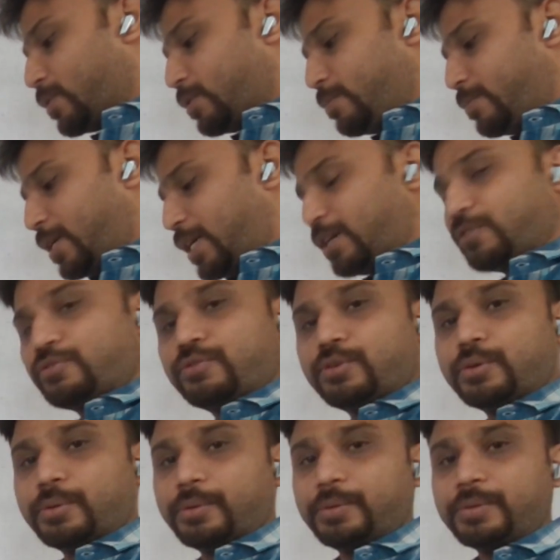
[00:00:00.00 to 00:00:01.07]
by a
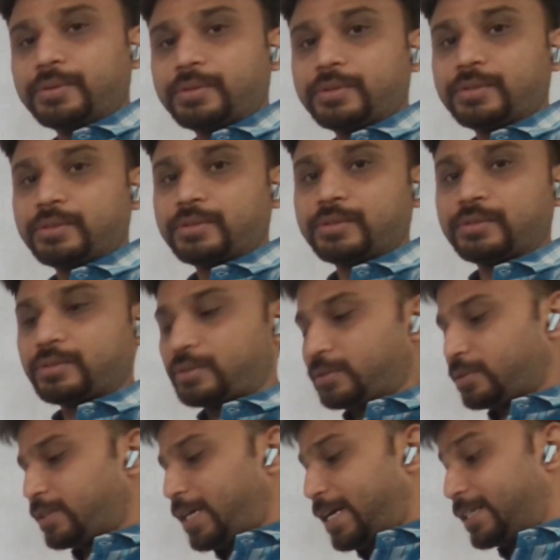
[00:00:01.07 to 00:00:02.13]
fluid
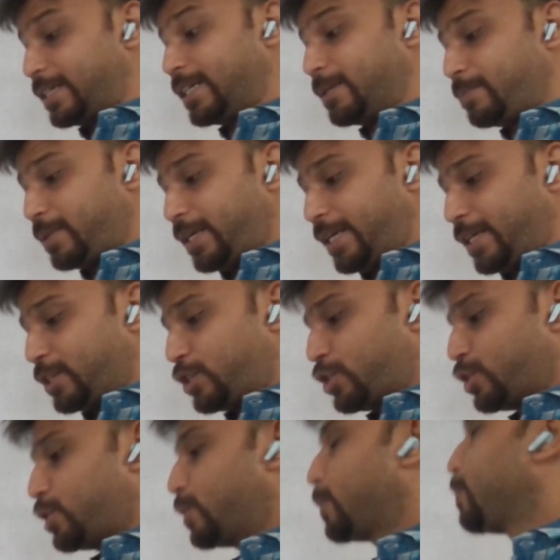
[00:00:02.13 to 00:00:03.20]
at depth
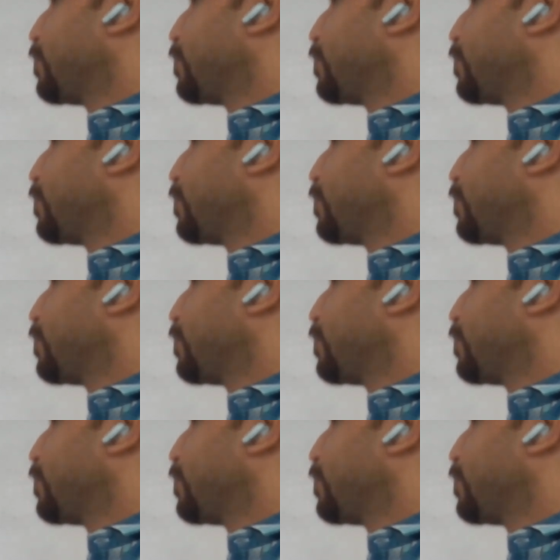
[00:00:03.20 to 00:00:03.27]
h.